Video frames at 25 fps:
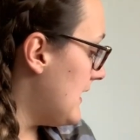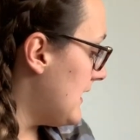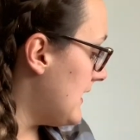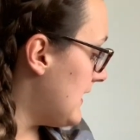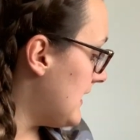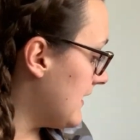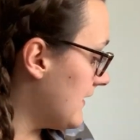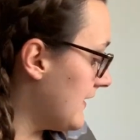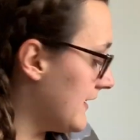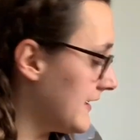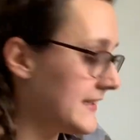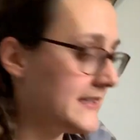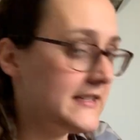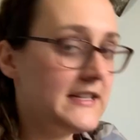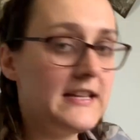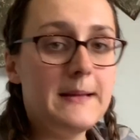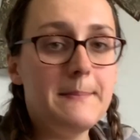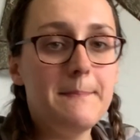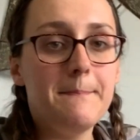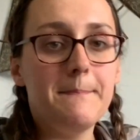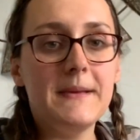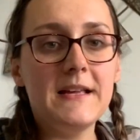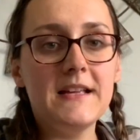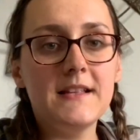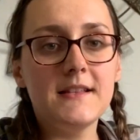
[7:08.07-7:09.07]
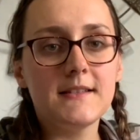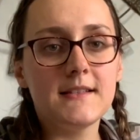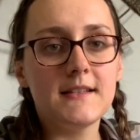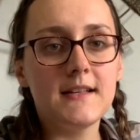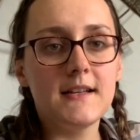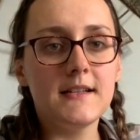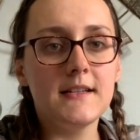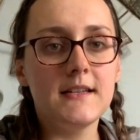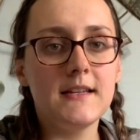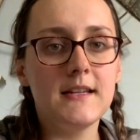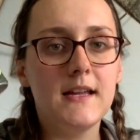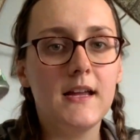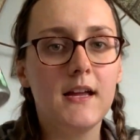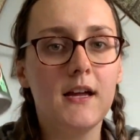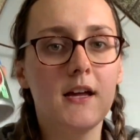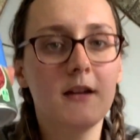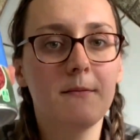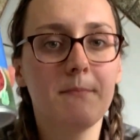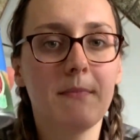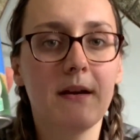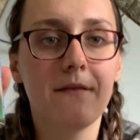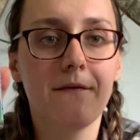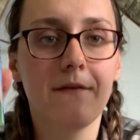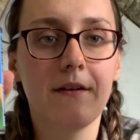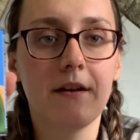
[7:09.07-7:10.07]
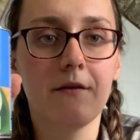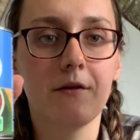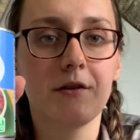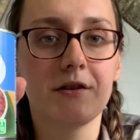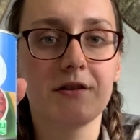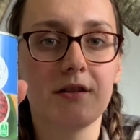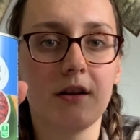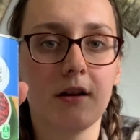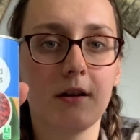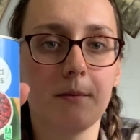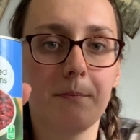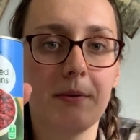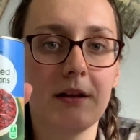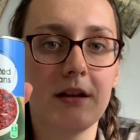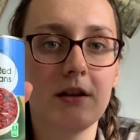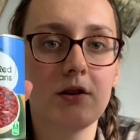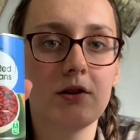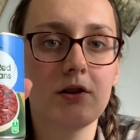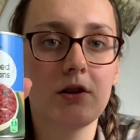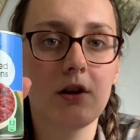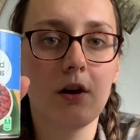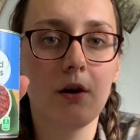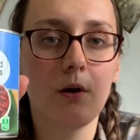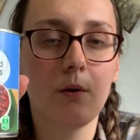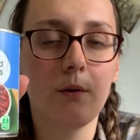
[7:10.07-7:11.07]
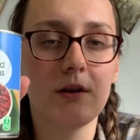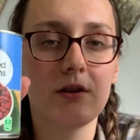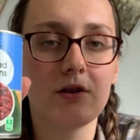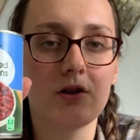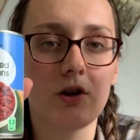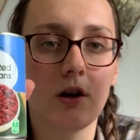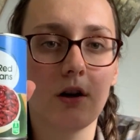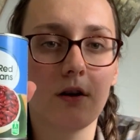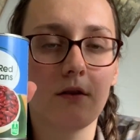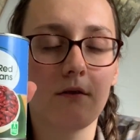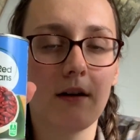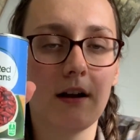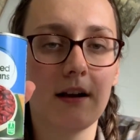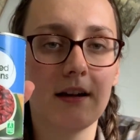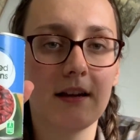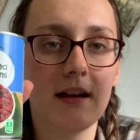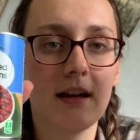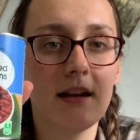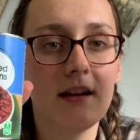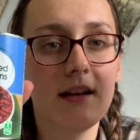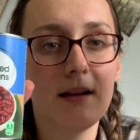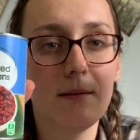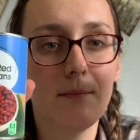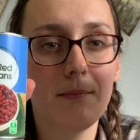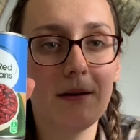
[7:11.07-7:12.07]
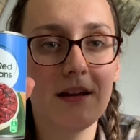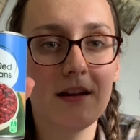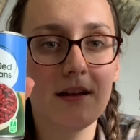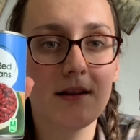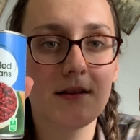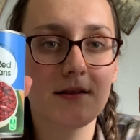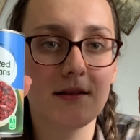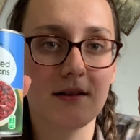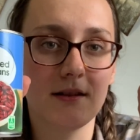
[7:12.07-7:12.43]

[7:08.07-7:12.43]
I like to keep beans on hand. My favorites are pinto and dark red kidney beans.